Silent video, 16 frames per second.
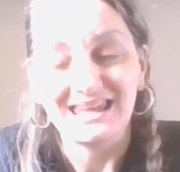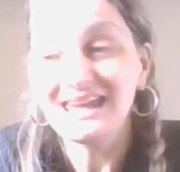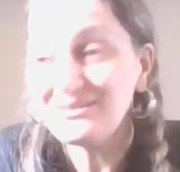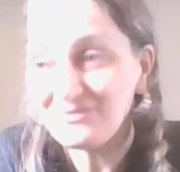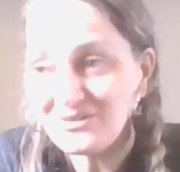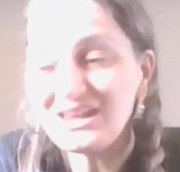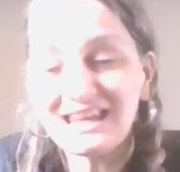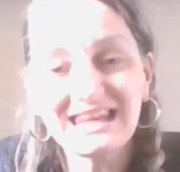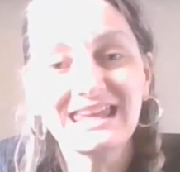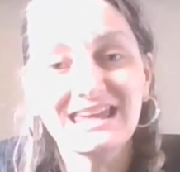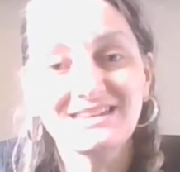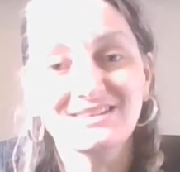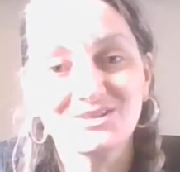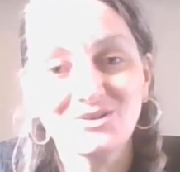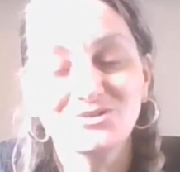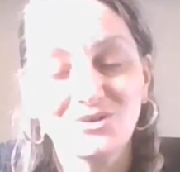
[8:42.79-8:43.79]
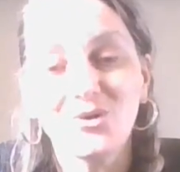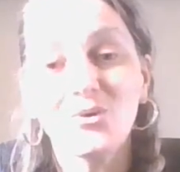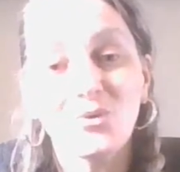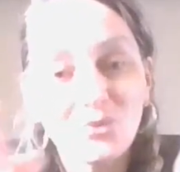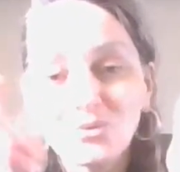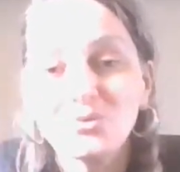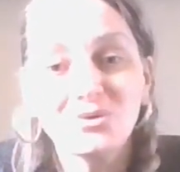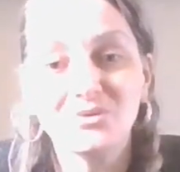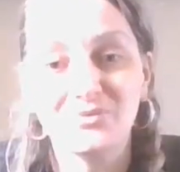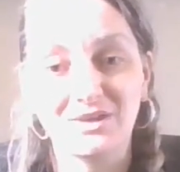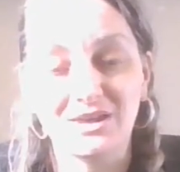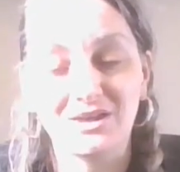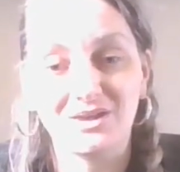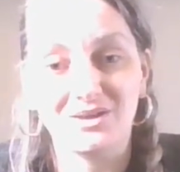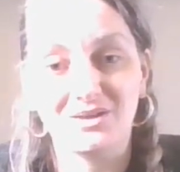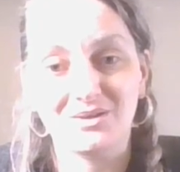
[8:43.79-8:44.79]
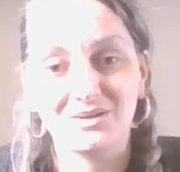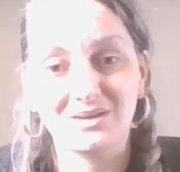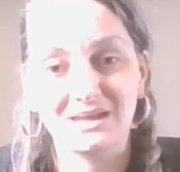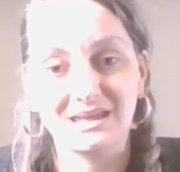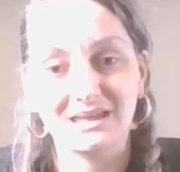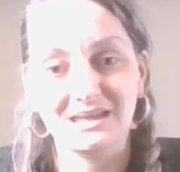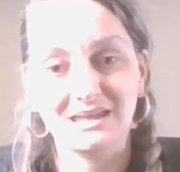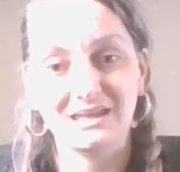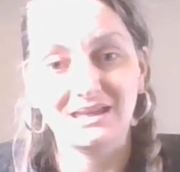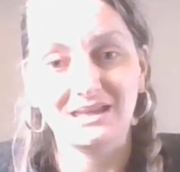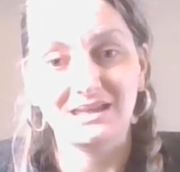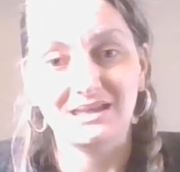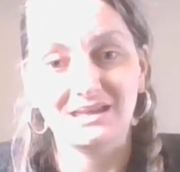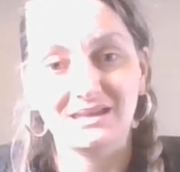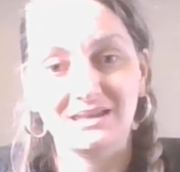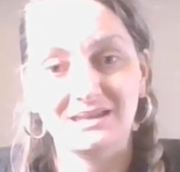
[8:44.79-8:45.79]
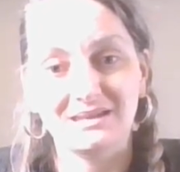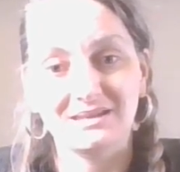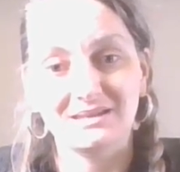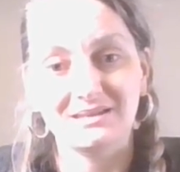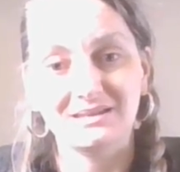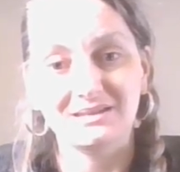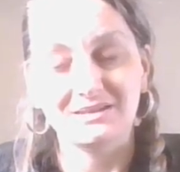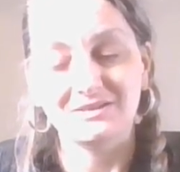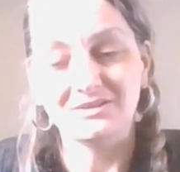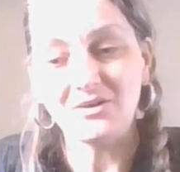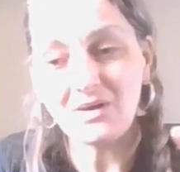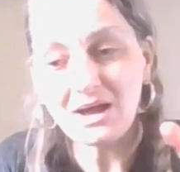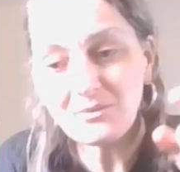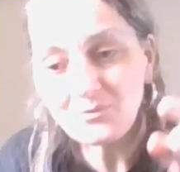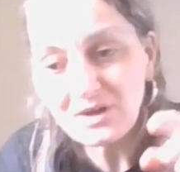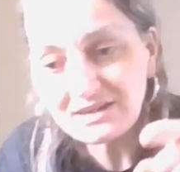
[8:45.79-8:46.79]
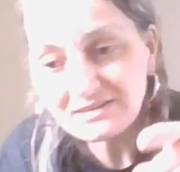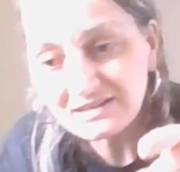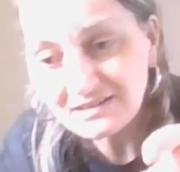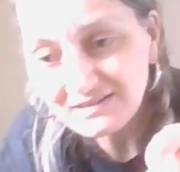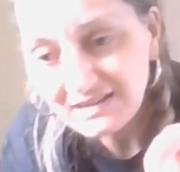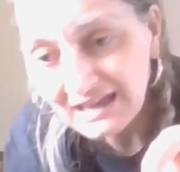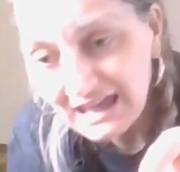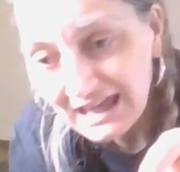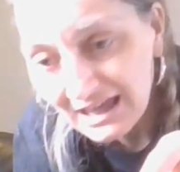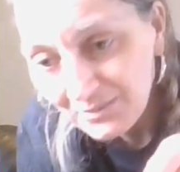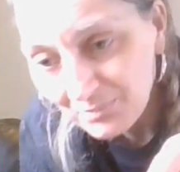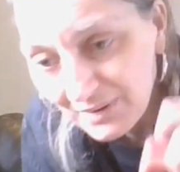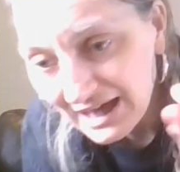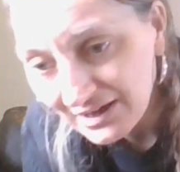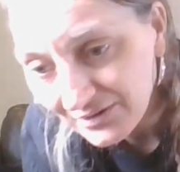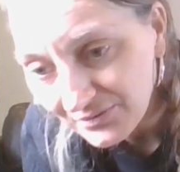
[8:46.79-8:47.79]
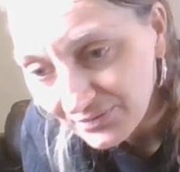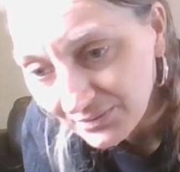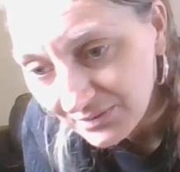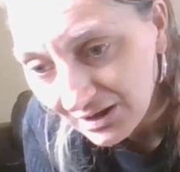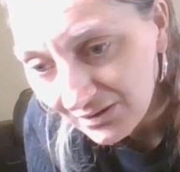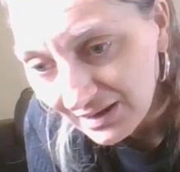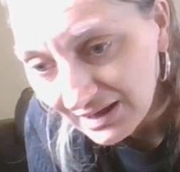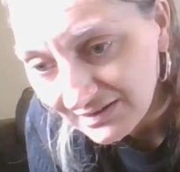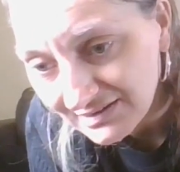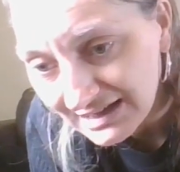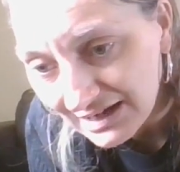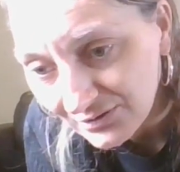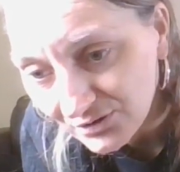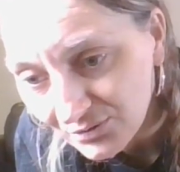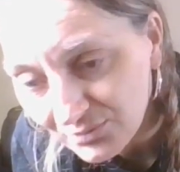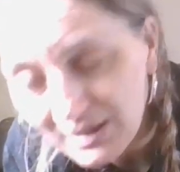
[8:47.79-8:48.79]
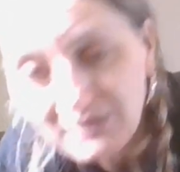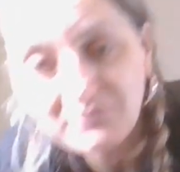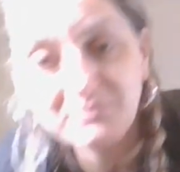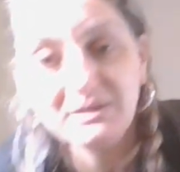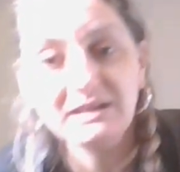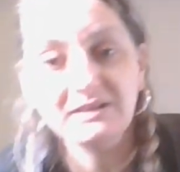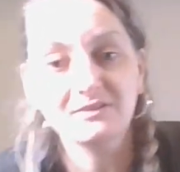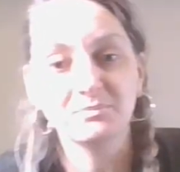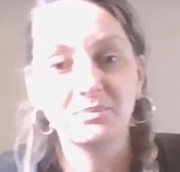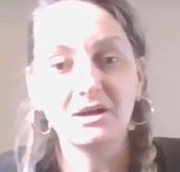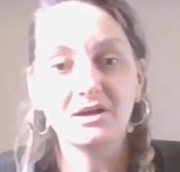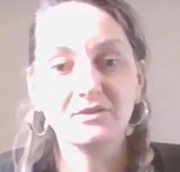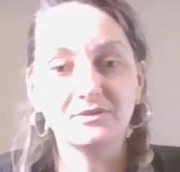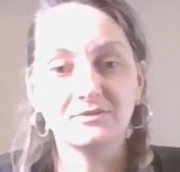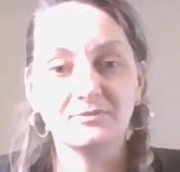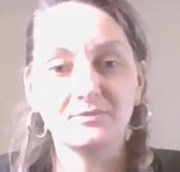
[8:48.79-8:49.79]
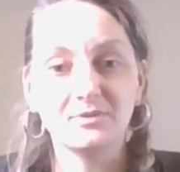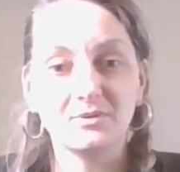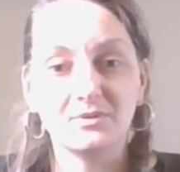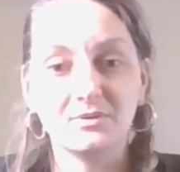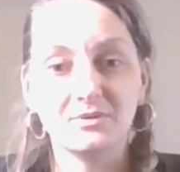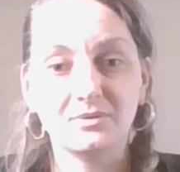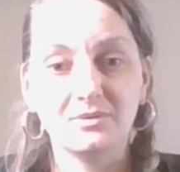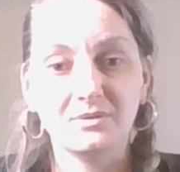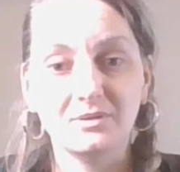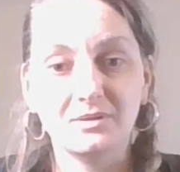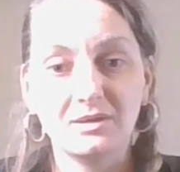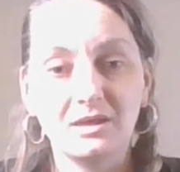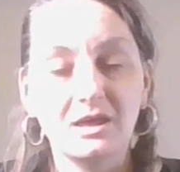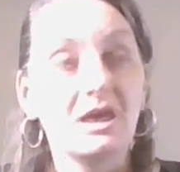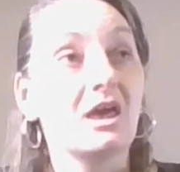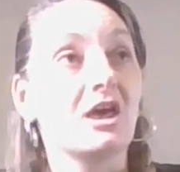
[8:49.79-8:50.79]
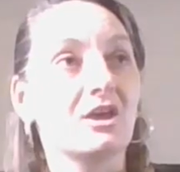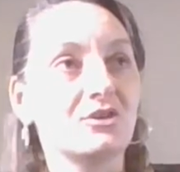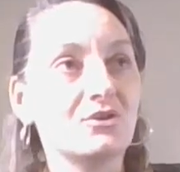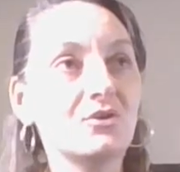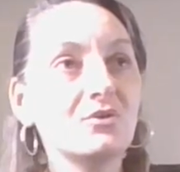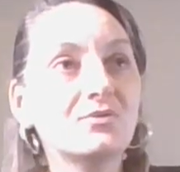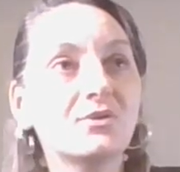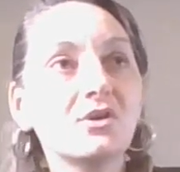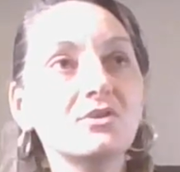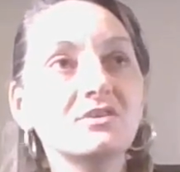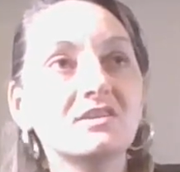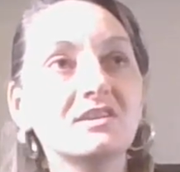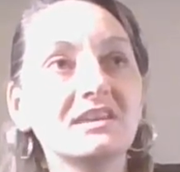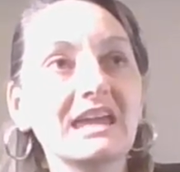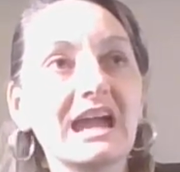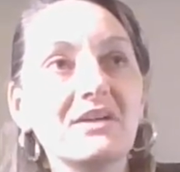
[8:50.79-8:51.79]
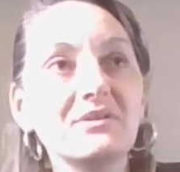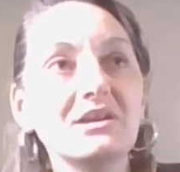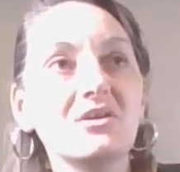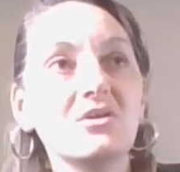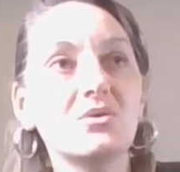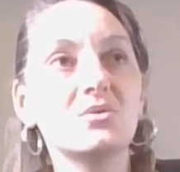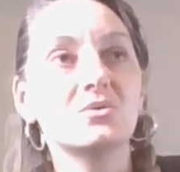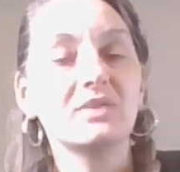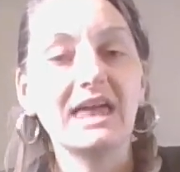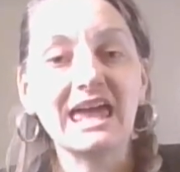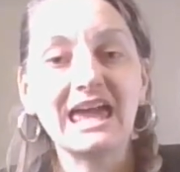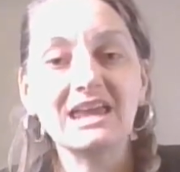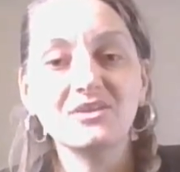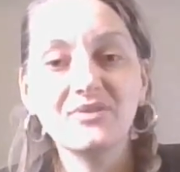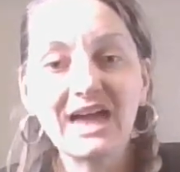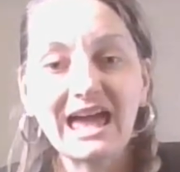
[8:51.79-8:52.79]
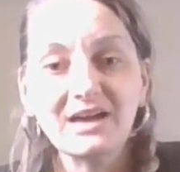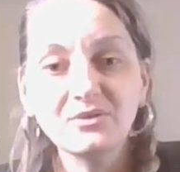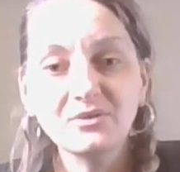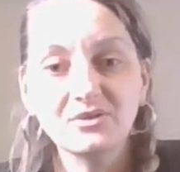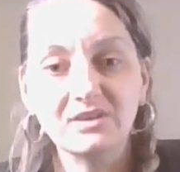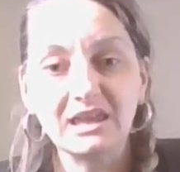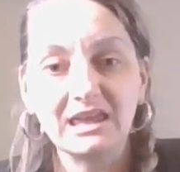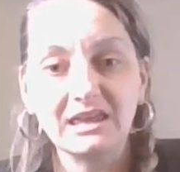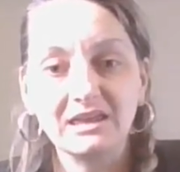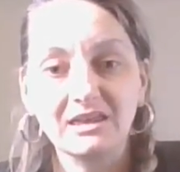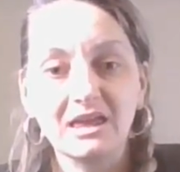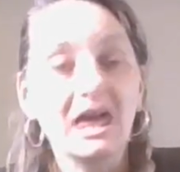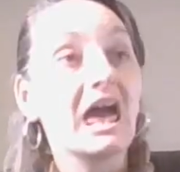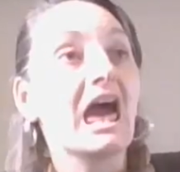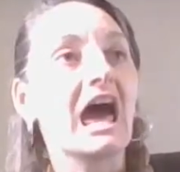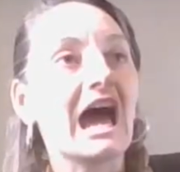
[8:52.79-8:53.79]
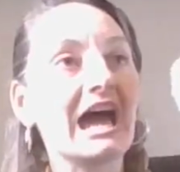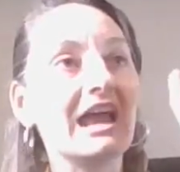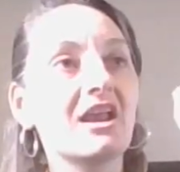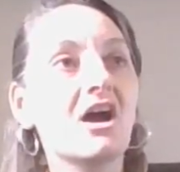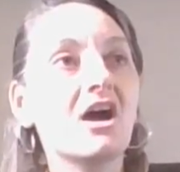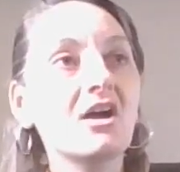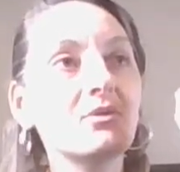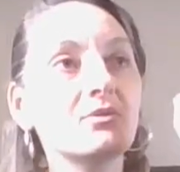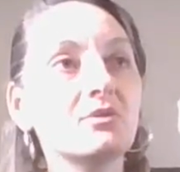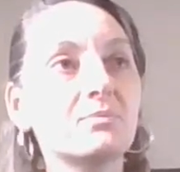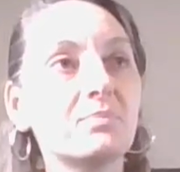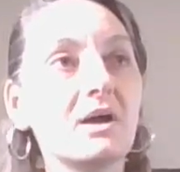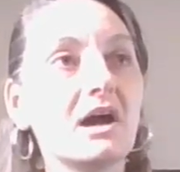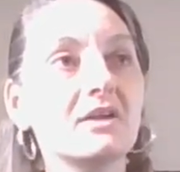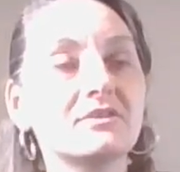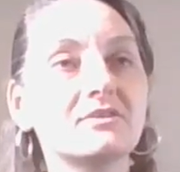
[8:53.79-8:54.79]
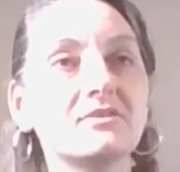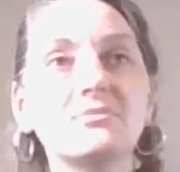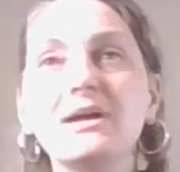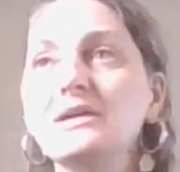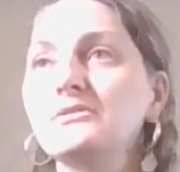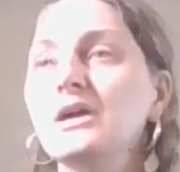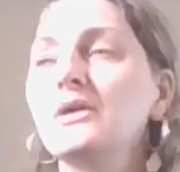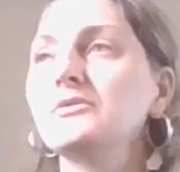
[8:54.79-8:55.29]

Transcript: It really is on all of you. So I'm waiting to hear back from you. It's now 12 minutes past four. You've gone to Gary Hall, the head of housing, and I was passed around.